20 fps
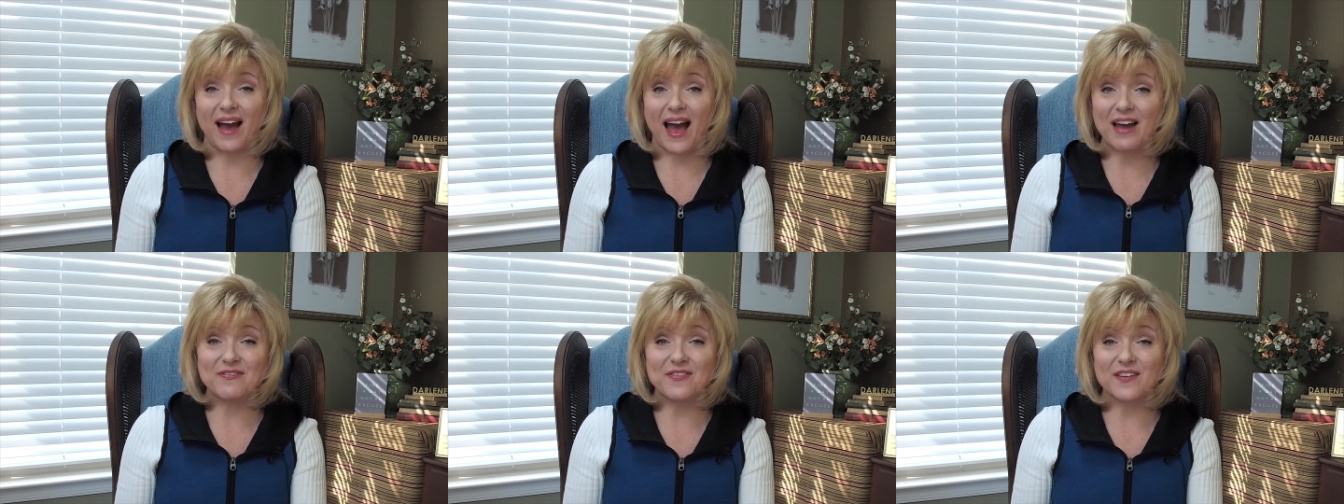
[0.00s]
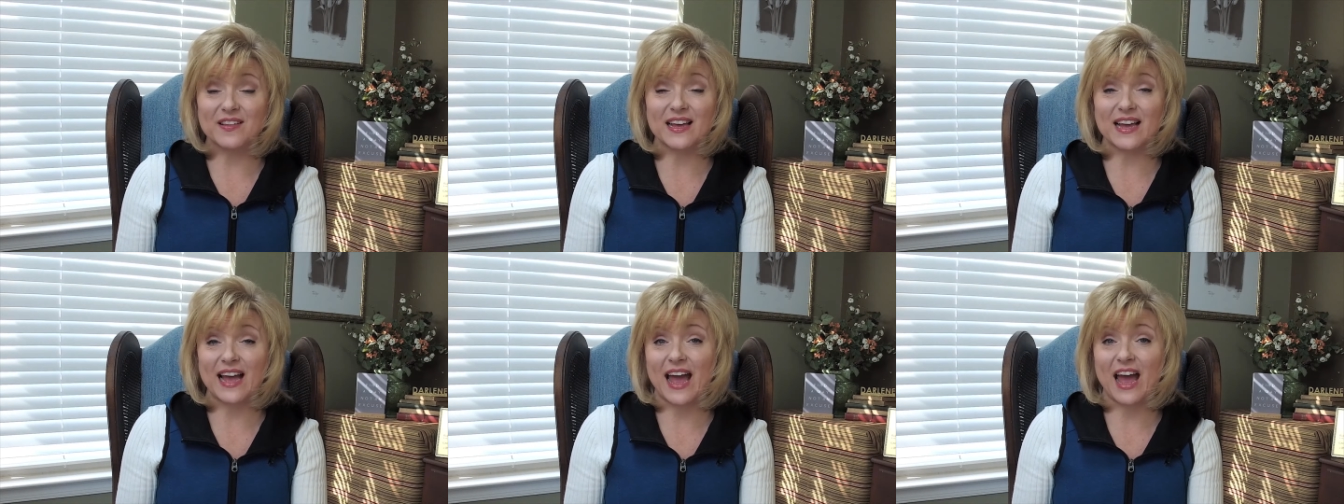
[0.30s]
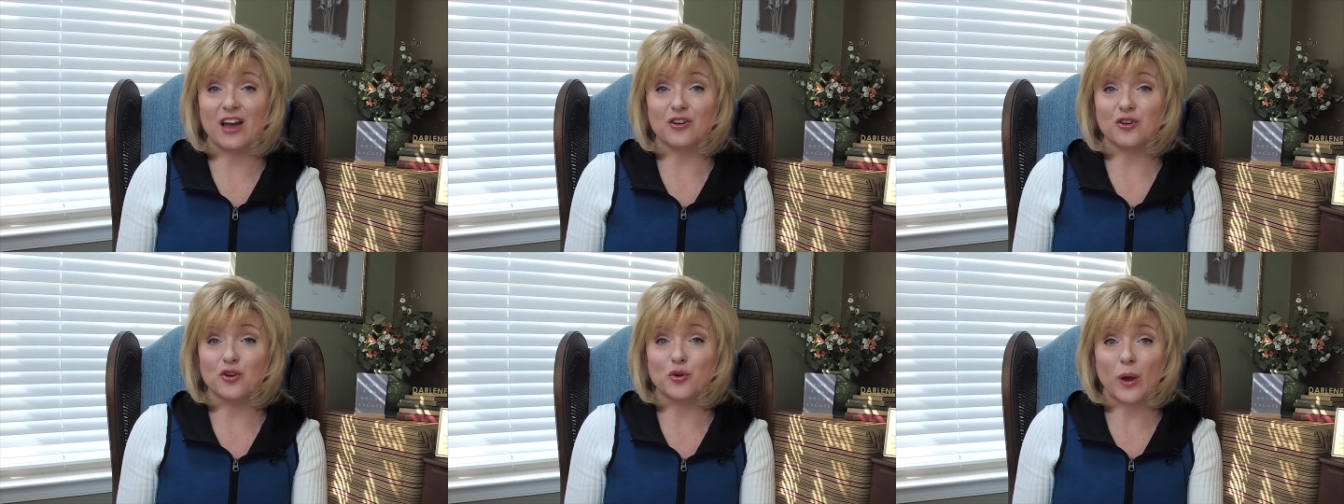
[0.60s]
I feel like I
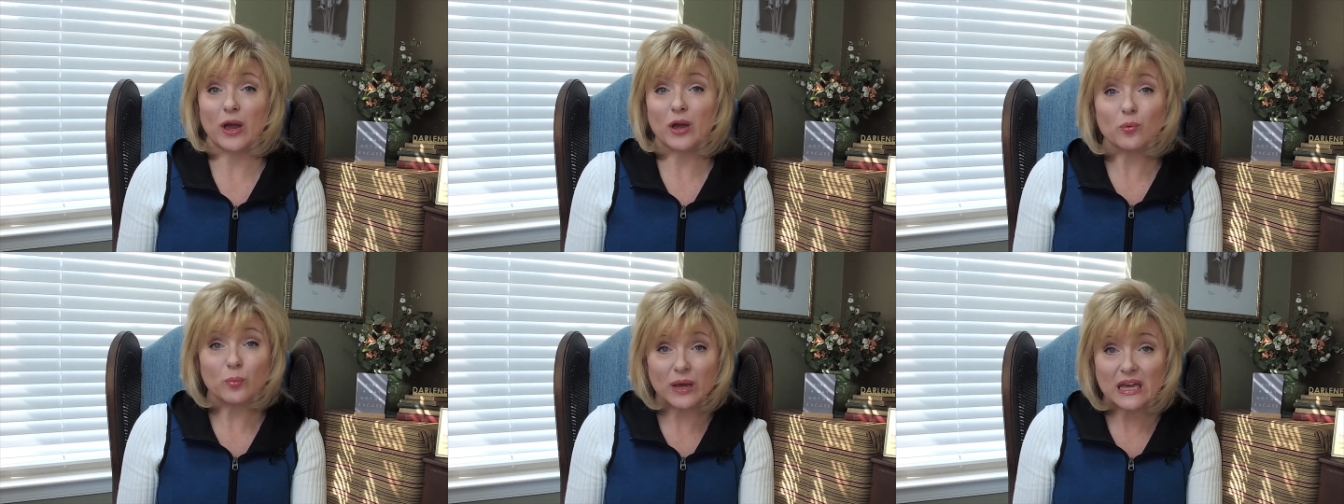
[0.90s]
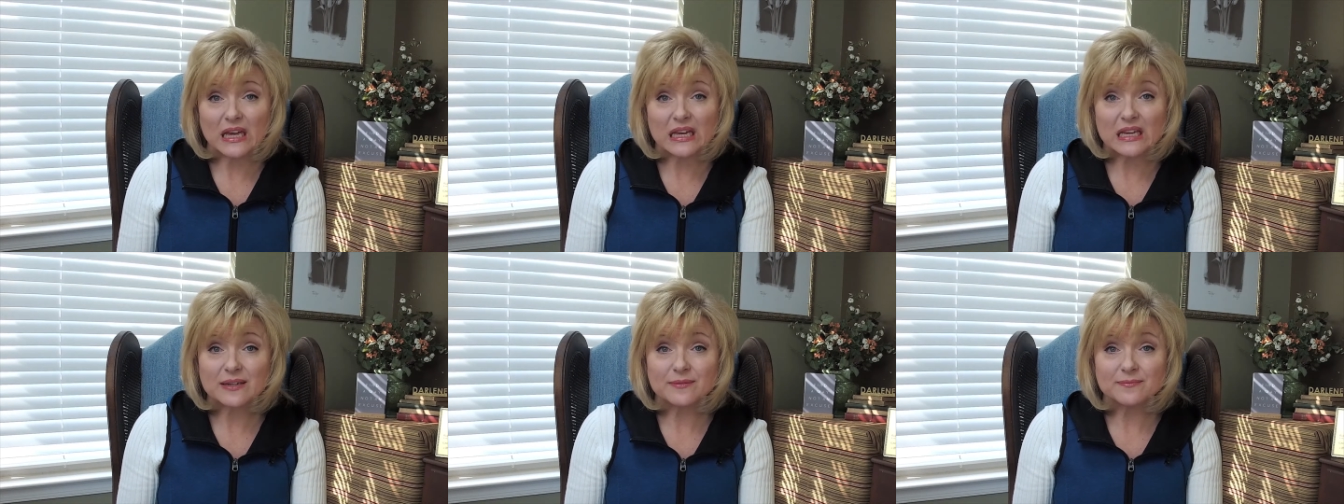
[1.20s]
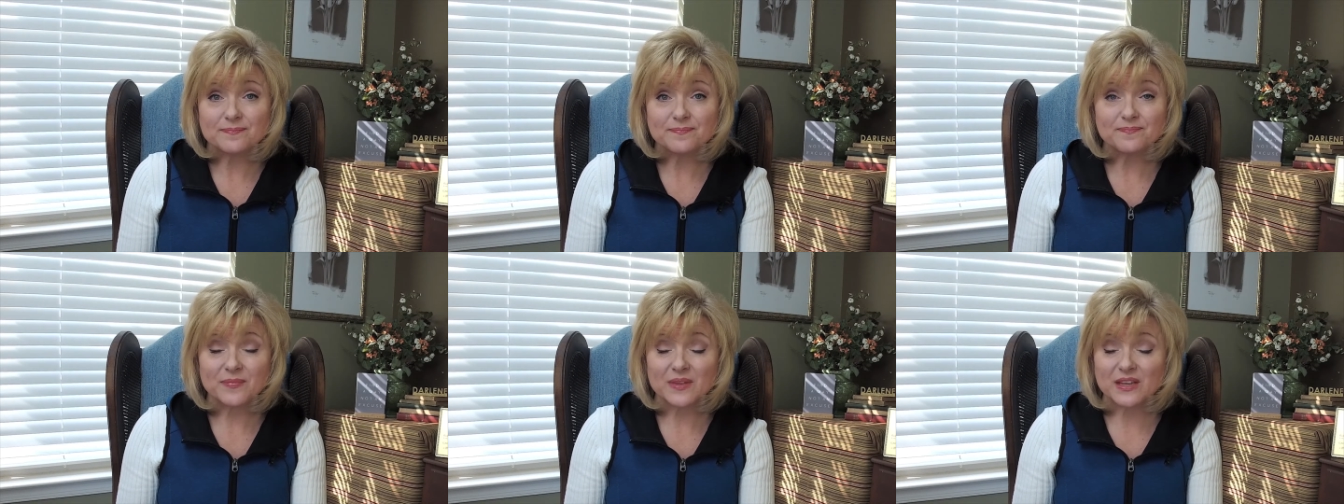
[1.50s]
had a great week.
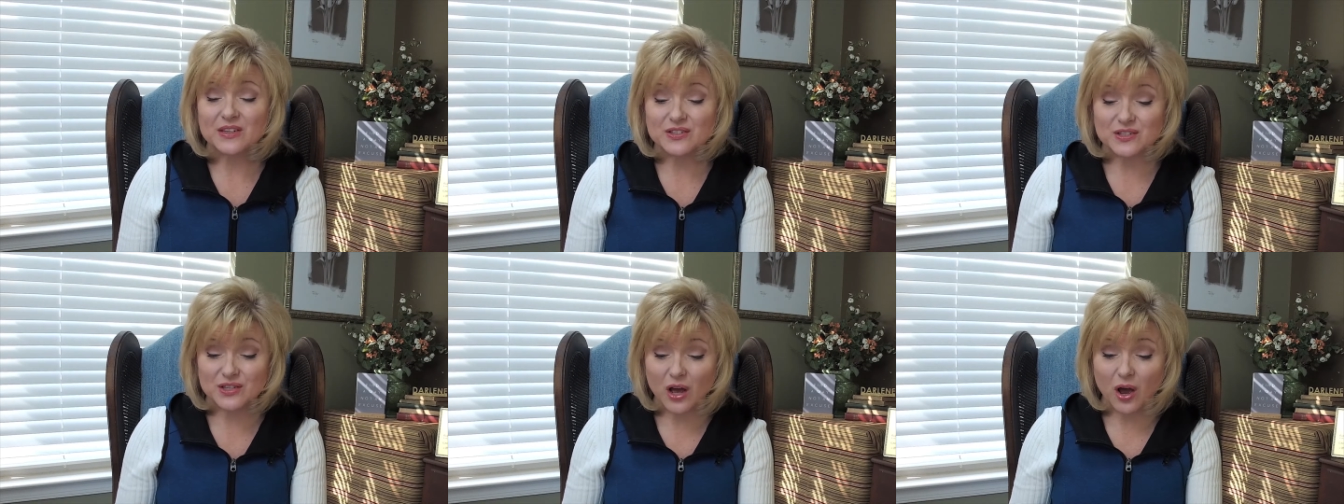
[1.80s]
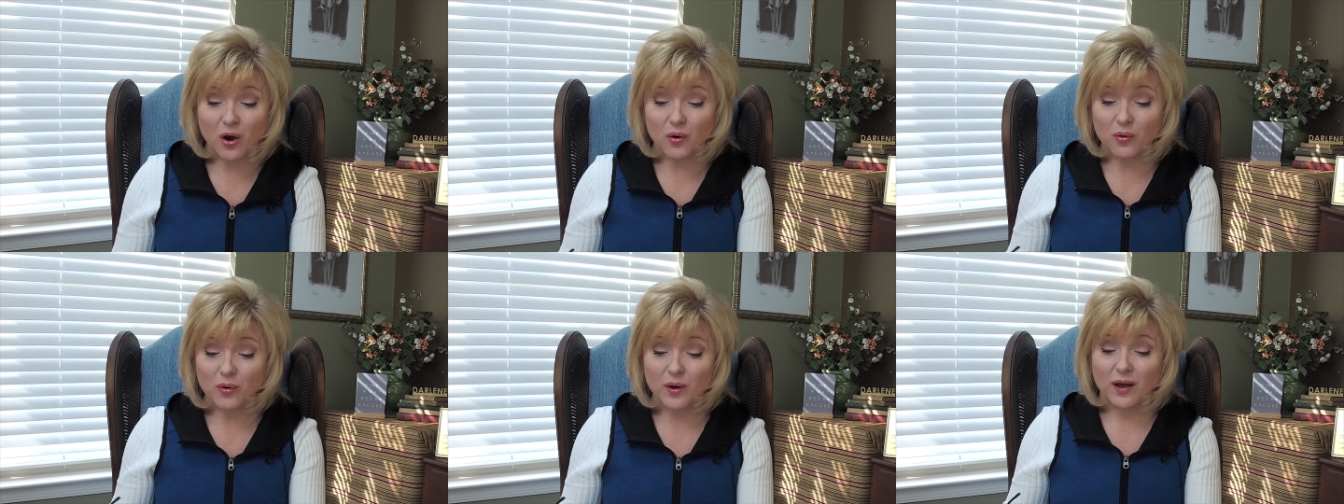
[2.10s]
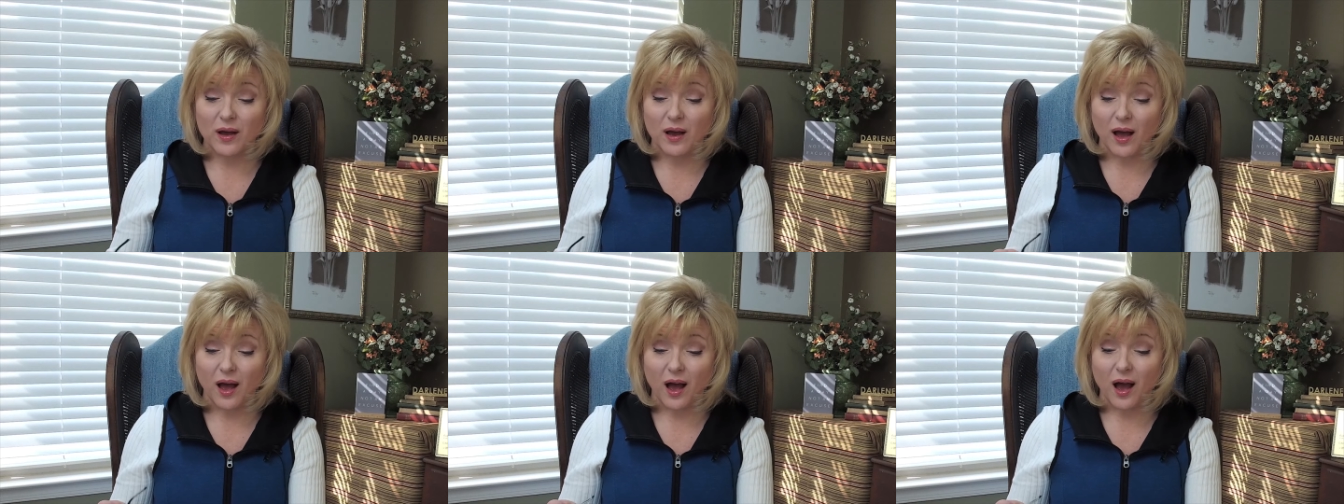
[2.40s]
So
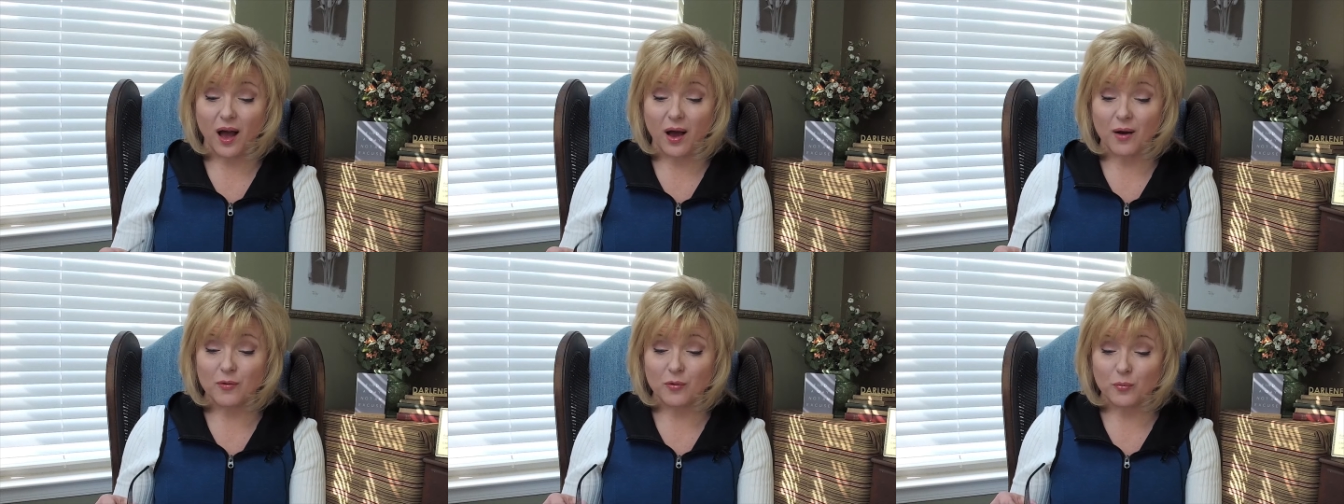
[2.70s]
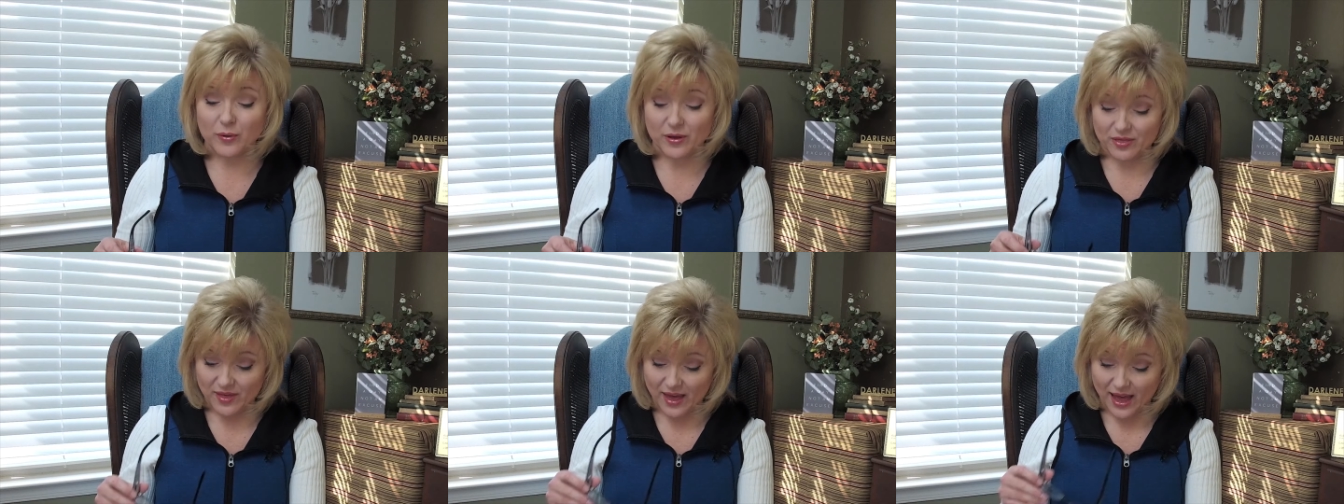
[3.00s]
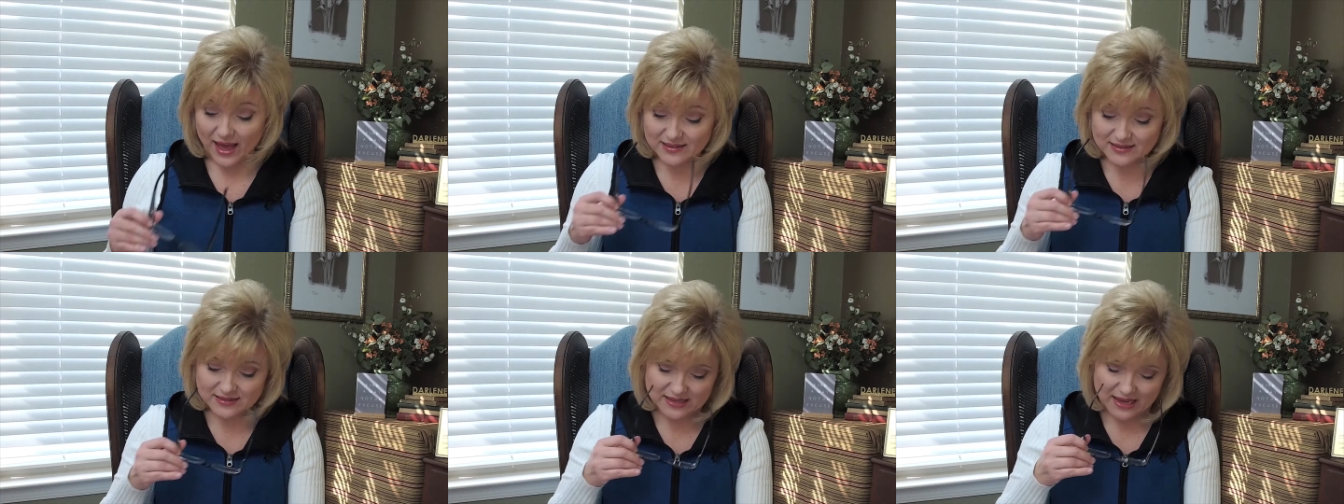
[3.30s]
uh, with
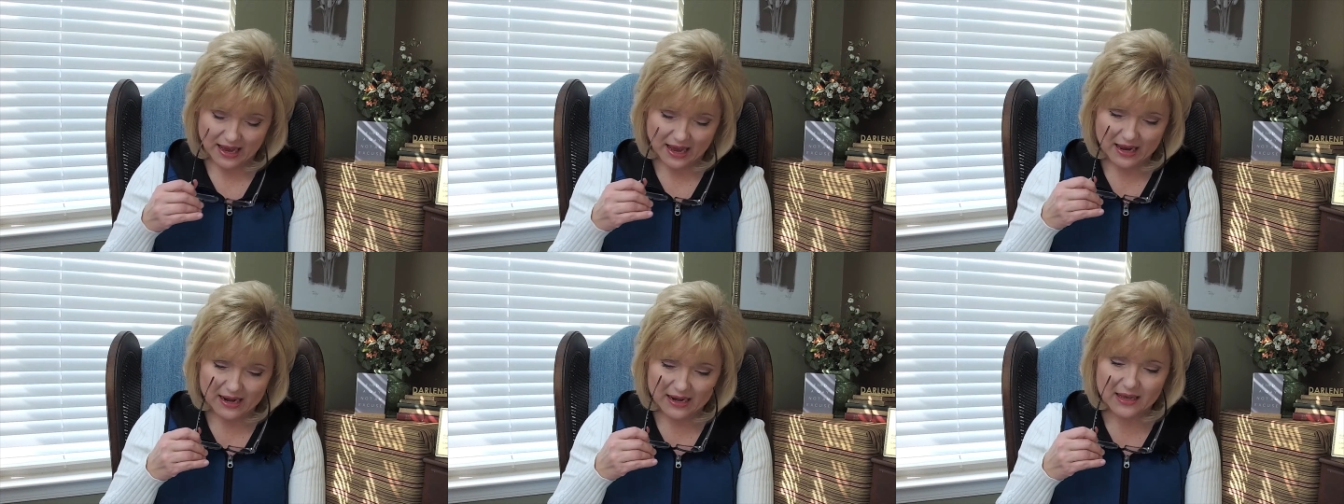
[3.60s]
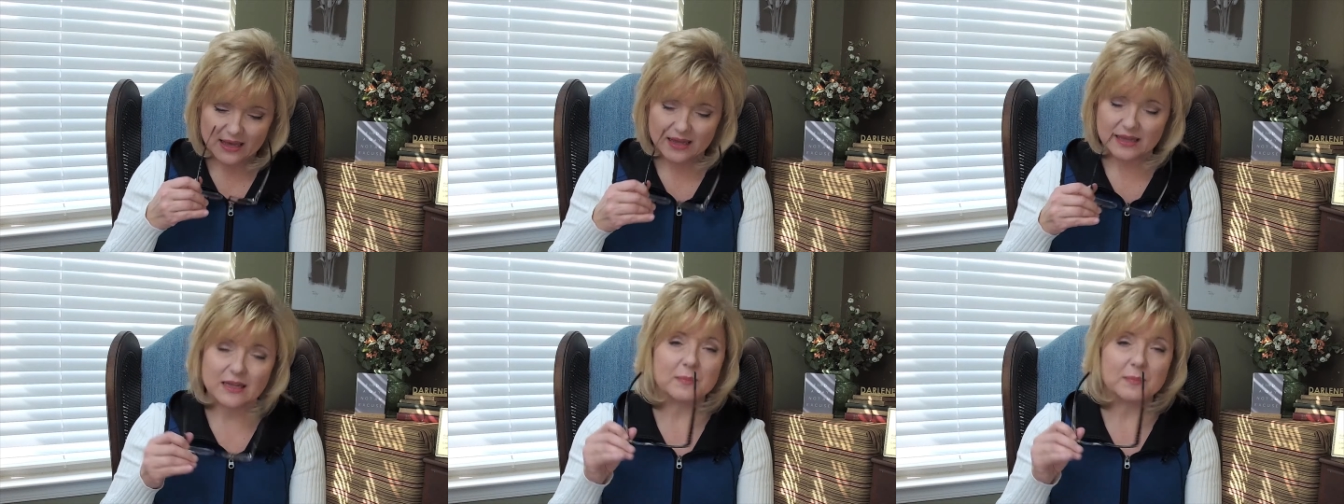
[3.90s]
that said,